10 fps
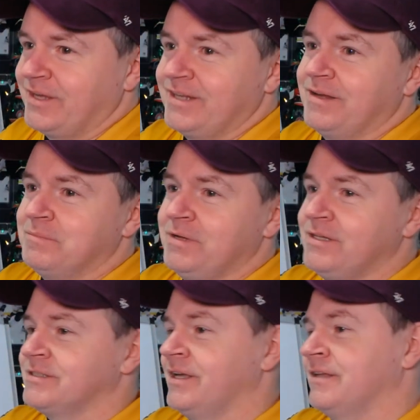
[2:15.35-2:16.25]
And I'm
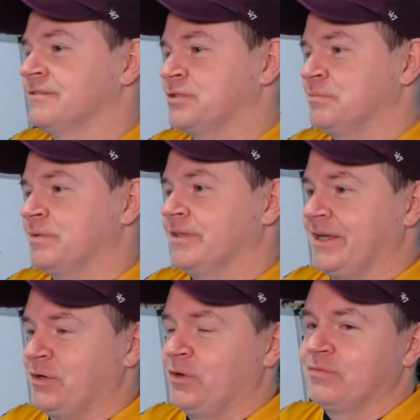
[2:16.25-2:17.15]
not saying there should be
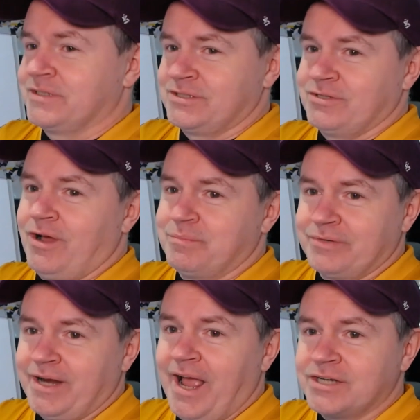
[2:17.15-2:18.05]
like an over-the-top
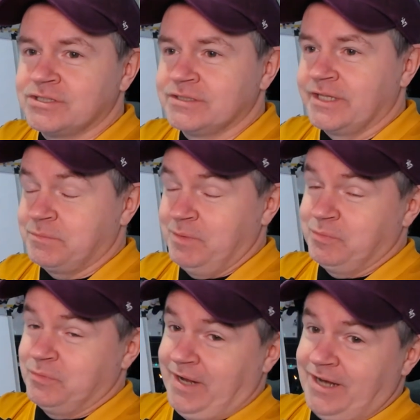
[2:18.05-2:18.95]
reaction like
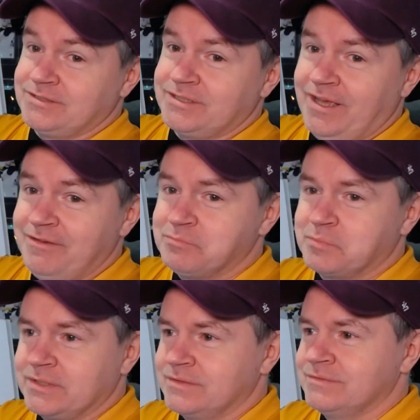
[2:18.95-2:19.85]
people would actually have,
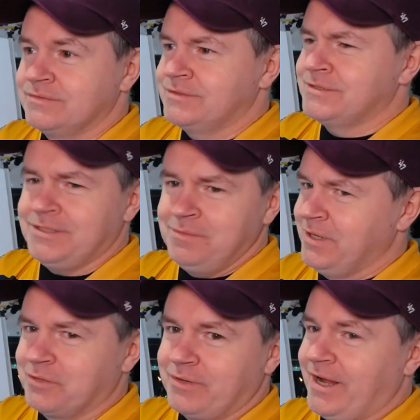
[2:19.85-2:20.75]
but some
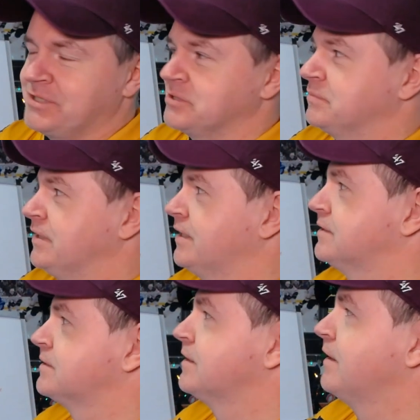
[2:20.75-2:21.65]
kind of reaction would be nice.